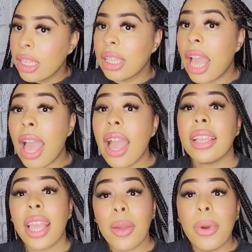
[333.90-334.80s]

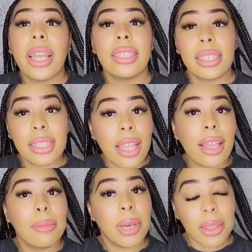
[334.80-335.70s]
Kanye West is
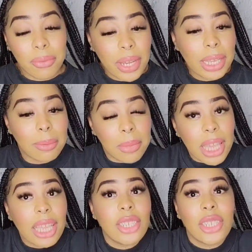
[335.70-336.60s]
selling motherfucking
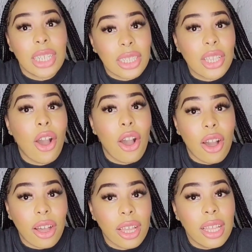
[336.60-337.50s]
bed sheets,
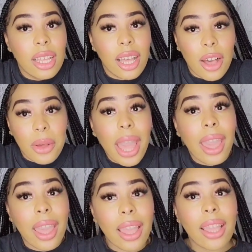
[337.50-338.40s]
y'all.
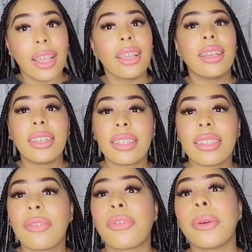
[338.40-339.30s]
Okay?
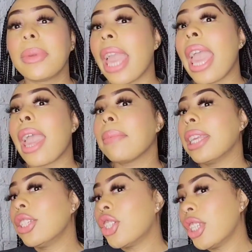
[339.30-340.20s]
From Gap,
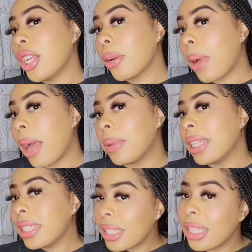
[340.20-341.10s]
engineered by
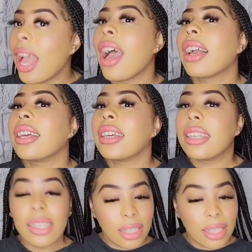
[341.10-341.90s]
Balenciaga.